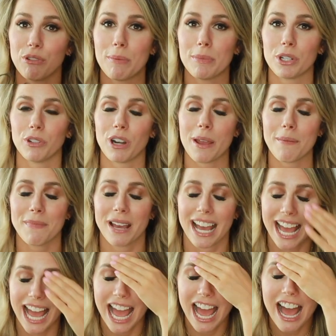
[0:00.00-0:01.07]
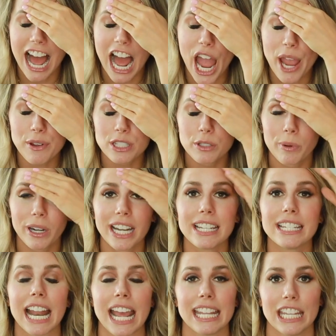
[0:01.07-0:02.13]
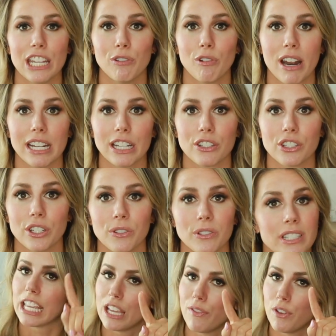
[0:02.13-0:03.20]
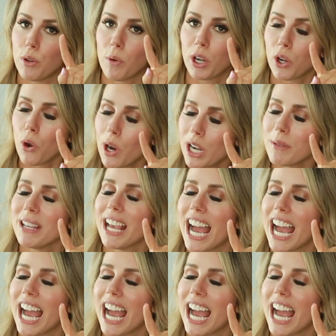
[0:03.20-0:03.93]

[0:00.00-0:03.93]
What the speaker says: rim to rim, I was wearing Nike running shoes. If you are going to be